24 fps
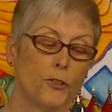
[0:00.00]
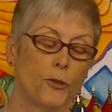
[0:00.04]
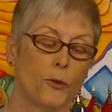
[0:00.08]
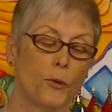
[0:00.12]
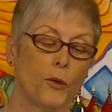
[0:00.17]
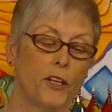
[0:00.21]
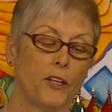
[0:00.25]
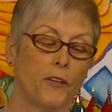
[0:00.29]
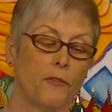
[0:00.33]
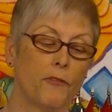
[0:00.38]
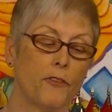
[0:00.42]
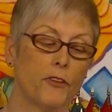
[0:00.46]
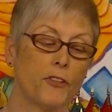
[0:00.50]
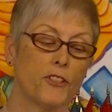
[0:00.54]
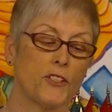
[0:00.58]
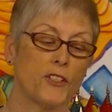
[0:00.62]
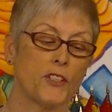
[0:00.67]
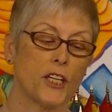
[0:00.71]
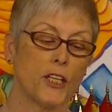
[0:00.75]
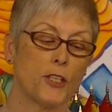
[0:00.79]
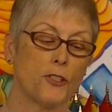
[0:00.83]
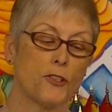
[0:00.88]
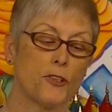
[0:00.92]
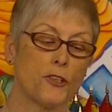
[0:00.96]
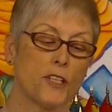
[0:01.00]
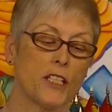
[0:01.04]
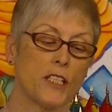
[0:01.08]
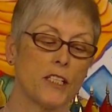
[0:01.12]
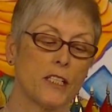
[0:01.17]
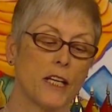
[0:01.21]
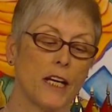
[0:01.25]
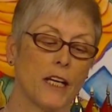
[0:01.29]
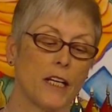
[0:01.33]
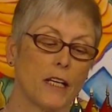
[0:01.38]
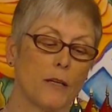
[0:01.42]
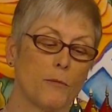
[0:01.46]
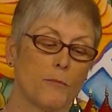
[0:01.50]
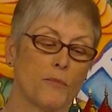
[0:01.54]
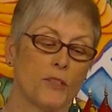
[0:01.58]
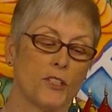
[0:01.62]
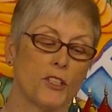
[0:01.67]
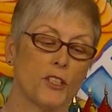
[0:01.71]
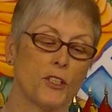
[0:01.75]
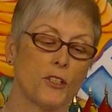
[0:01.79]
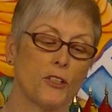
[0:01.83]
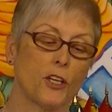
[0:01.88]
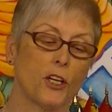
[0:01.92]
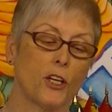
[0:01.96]
21st century Salem
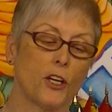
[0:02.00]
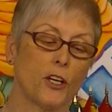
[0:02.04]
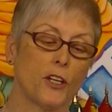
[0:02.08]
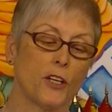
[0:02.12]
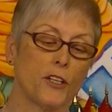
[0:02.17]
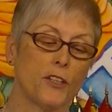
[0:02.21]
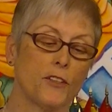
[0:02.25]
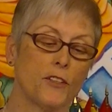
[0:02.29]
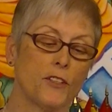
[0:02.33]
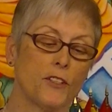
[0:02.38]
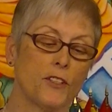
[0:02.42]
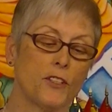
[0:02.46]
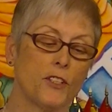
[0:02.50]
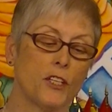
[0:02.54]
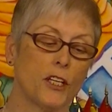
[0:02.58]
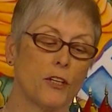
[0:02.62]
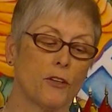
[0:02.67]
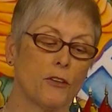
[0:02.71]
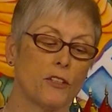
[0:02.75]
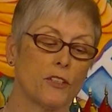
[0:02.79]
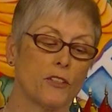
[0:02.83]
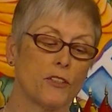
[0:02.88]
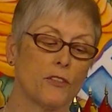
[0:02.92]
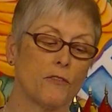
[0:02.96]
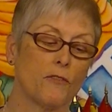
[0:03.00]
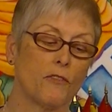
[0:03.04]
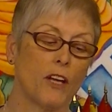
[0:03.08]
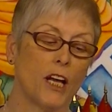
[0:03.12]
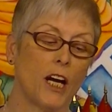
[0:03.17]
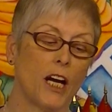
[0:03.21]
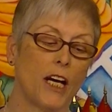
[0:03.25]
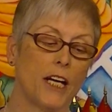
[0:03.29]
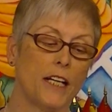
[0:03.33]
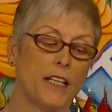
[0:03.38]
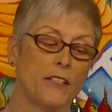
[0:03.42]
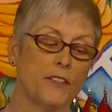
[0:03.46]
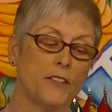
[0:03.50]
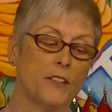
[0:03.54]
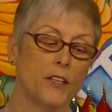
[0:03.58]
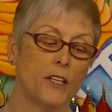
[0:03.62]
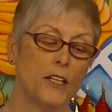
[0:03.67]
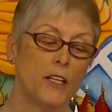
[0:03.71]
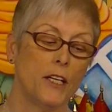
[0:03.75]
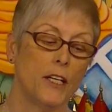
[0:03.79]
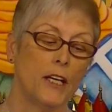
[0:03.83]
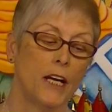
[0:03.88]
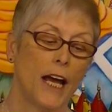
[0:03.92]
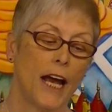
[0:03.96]
still guarded the secrets of lies
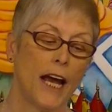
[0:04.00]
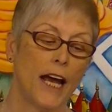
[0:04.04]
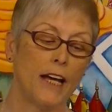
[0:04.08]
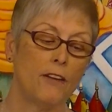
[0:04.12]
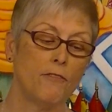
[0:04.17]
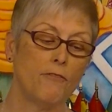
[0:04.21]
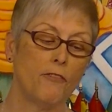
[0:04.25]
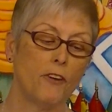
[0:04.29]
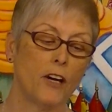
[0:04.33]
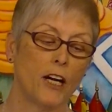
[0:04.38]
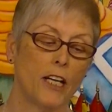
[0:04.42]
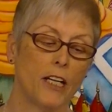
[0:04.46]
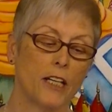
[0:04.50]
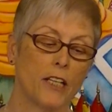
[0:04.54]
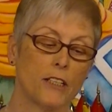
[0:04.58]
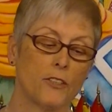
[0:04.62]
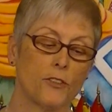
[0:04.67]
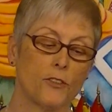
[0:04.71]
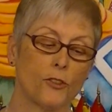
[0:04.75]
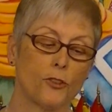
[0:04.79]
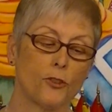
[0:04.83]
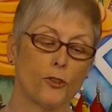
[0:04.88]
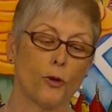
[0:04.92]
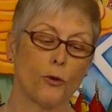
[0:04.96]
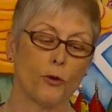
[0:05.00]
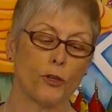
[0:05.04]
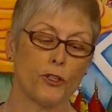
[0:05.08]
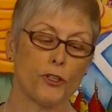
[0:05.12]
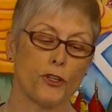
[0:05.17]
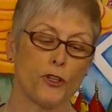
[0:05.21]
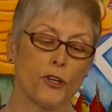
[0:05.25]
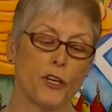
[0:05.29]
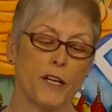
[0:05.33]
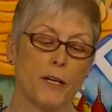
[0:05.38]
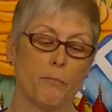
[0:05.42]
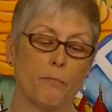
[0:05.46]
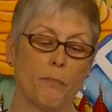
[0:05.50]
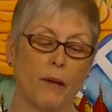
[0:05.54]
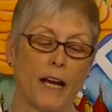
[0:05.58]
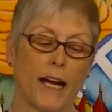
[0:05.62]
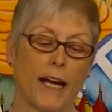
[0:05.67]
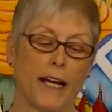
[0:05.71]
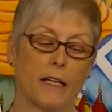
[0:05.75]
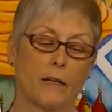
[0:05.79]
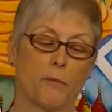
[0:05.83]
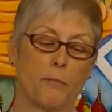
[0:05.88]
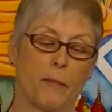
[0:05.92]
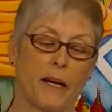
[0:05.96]
and violence, torture and
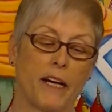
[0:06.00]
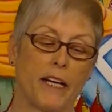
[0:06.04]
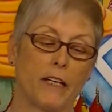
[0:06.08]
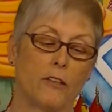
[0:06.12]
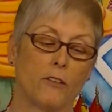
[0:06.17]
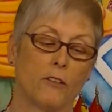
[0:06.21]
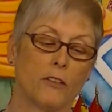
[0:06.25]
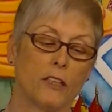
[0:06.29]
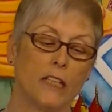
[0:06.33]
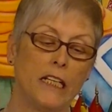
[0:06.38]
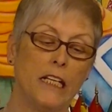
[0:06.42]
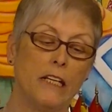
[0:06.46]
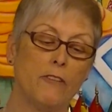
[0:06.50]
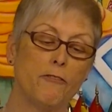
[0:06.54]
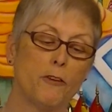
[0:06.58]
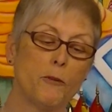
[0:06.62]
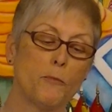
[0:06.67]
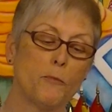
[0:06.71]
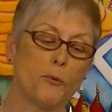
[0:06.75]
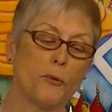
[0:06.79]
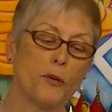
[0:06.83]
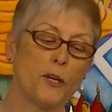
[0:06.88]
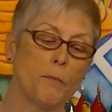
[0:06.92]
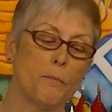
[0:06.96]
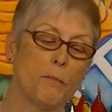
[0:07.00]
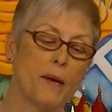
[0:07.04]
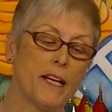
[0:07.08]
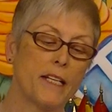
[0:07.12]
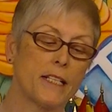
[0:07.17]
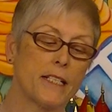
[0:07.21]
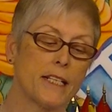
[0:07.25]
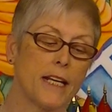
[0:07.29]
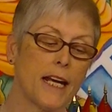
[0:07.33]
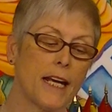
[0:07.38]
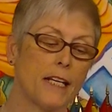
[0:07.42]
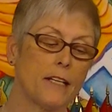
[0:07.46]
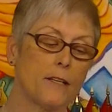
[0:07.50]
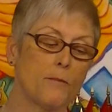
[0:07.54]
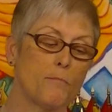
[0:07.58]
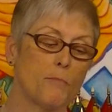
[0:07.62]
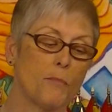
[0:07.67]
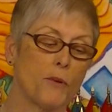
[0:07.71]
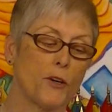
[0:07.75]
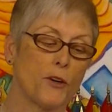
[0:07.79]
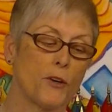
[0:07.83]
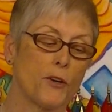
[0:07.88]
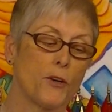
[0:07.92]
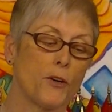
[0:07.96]
blackmail, even premeditated
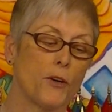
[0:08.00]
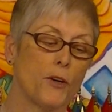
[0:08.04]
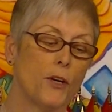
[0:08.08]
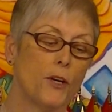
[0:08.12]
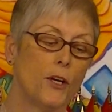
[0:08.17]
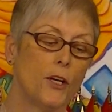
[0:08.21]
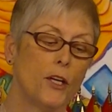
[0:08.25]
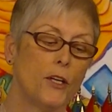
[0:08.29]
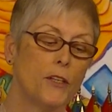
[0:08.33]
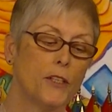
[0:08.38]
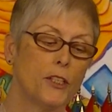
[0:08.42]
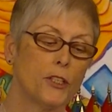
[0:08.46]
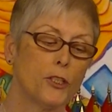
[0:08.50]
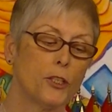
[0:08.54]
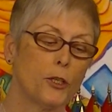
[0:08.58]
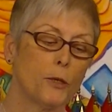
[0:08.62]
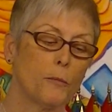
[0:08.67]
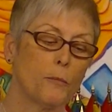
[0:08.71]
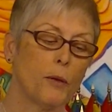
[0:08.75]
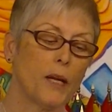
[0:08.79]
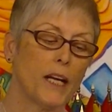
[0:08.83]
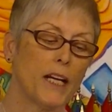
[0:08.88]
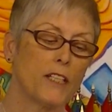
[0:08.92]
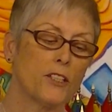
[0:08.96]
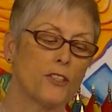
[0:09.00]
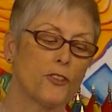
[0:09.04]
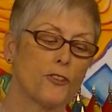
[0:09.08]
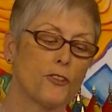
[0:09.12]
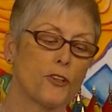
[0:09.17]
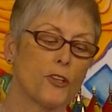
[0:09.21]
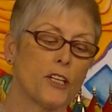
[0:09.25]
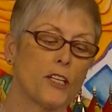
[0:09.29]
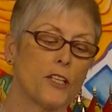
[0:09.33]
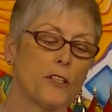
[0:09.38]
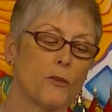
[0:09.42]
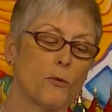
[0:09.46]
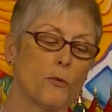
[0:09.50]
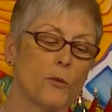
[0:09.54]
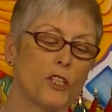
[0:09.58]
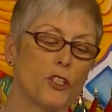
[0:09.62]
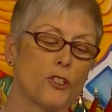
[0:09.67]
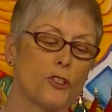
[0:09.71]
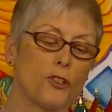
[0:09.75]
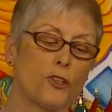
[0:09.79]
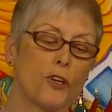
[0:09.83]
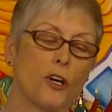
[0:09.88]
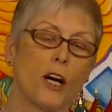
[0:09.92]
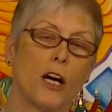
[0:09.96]
murder that took place during the
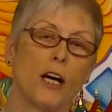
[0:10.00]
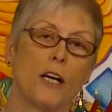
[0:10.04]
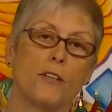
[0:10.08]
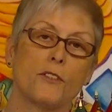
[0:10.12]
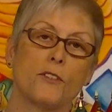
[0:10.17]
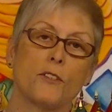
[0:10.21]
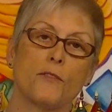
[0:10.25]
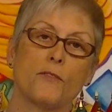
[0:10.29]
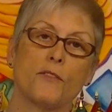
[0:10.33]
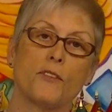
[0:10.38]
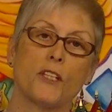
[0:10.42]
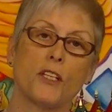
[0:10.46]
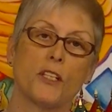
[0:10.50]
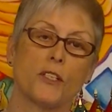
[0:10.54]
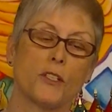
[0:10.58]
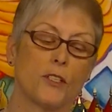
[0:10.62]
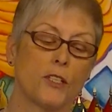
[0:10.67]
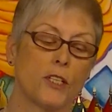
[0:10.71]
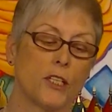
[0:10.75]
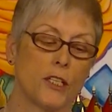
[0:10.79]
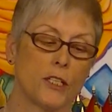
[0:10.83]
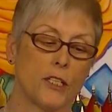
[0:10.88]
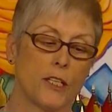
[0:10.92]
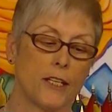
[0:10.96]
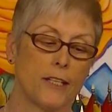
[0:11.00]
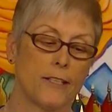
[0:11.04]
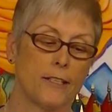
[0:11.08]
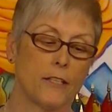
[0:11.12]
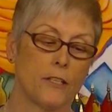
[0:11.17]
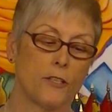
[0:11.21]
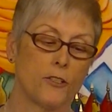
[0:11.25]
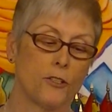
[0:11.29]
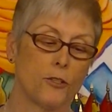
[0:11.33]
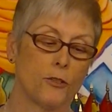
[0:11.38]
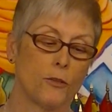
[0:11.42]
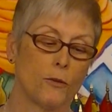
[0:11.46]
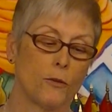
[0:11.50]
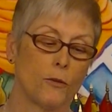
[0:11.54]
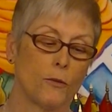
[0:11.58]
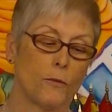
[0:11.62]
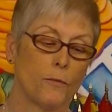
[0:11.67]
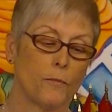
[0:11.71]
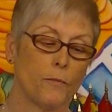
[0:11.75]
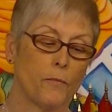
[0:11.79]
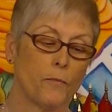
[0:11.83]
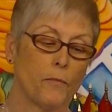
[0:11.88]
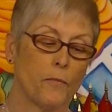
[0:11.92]
witch trials of 1692.